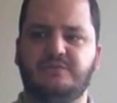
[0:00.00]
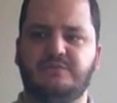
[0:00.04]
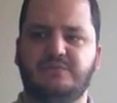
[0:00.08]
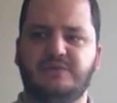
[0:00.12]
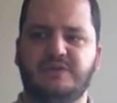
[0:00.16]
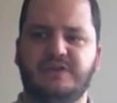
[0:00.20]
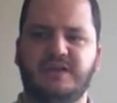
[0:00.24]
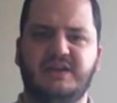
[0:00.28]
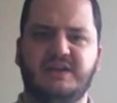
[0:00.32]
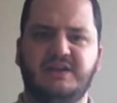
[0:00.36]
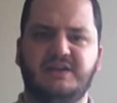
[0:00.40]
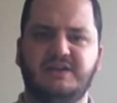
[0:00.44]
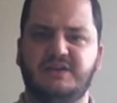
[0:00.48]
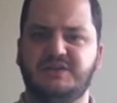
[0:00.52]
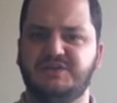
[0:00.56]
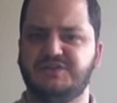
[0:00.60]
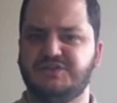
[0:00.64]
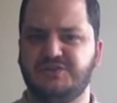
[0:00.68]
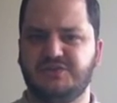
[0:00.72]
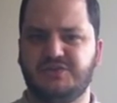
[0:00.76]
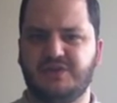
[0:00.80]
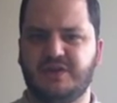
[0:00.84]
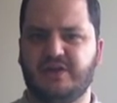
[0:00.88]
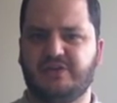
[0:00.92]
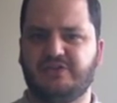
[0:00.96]
beginning in
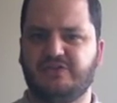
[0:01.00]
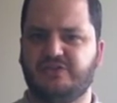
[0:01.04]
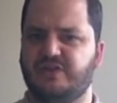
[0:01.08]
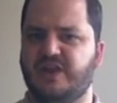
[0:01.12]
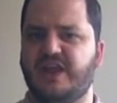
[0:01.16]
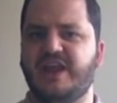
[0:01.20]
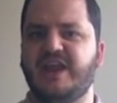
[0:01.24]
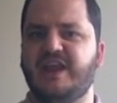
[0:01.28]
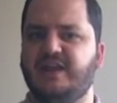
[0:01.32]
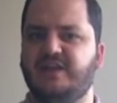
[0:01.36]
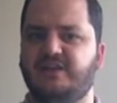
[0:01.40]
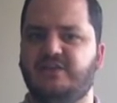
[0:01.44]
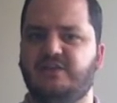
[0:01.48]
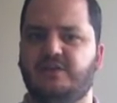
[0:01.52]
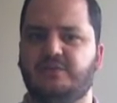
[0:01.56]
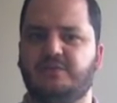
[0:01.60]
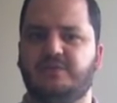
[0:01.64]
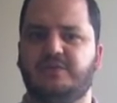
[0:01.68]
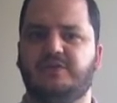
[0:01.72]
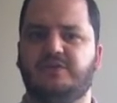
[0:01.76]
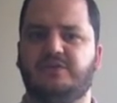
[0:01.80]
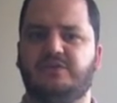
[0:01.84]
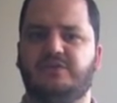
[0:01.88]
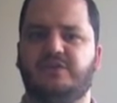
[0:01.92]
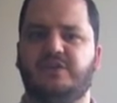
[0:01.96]
2008, I
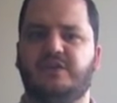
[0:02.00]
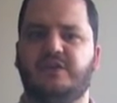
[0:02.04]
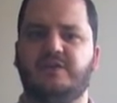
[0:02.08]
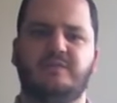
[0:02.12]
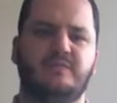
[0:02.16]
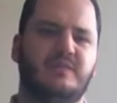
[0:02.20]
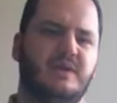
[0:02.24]
want to say,